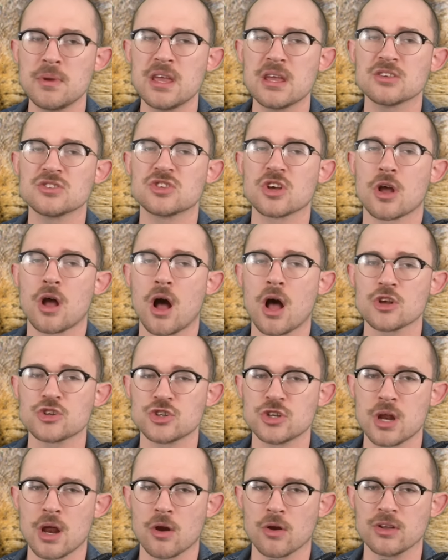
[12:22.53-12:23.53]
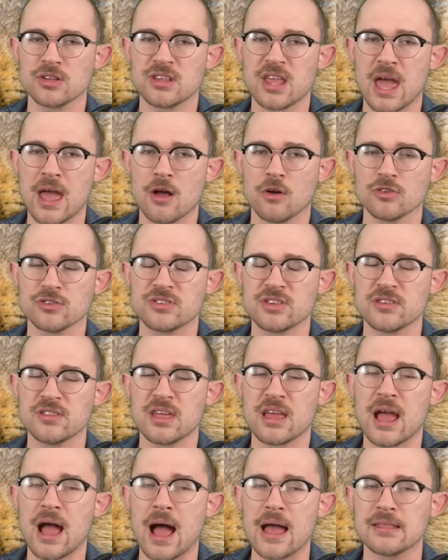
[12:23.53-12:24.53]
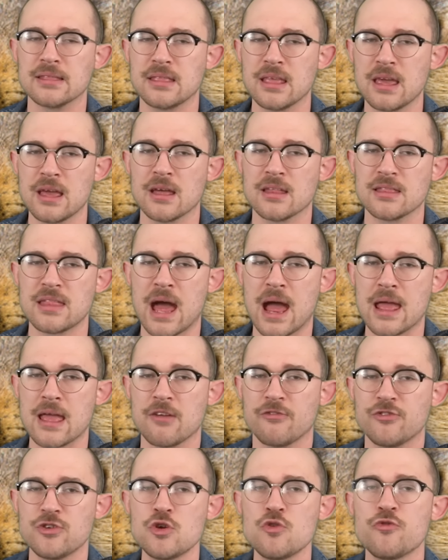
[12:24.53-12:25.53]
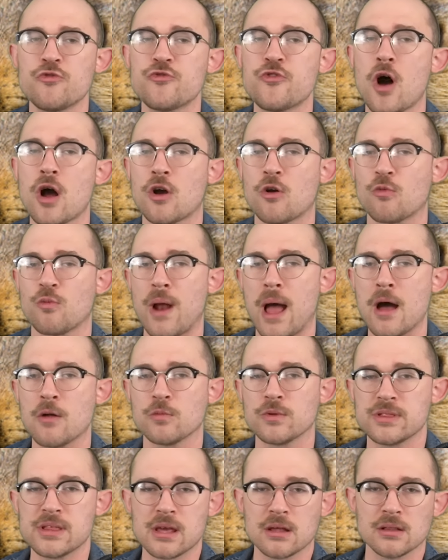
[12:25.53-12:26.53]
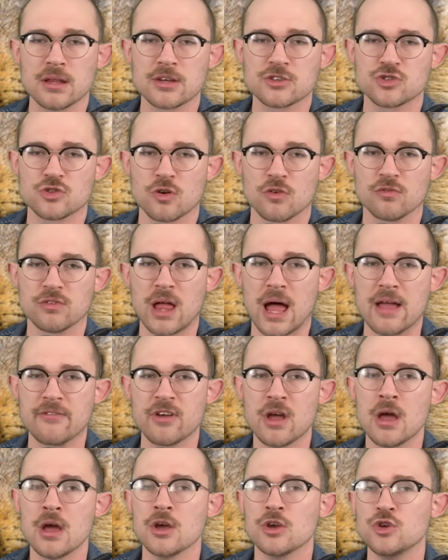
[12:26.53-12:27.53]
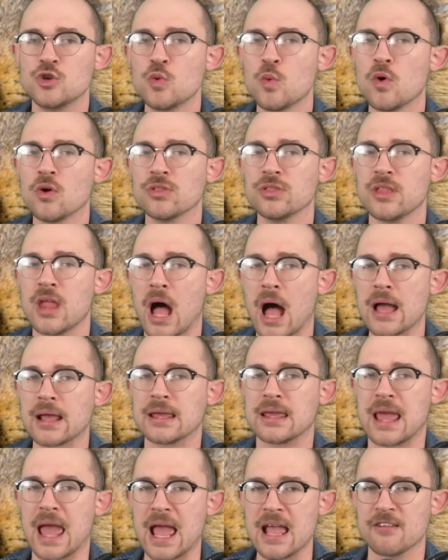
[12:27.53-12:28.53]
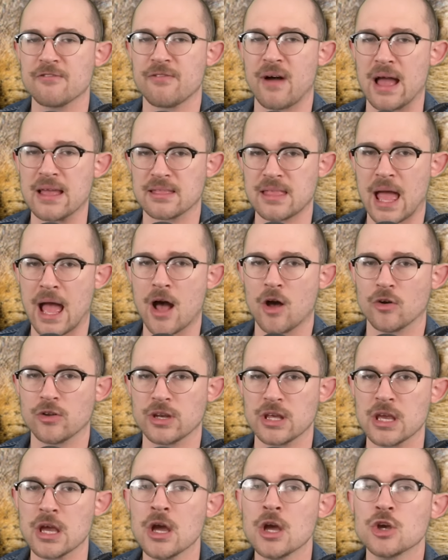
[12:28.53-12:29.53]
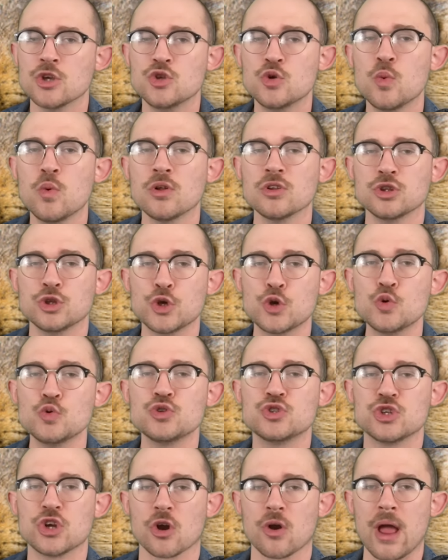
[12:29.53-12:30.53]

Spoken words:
is a cautionary tale to the idea that if you fuck around with the elixir of life, you will not gain vitality, you will lose your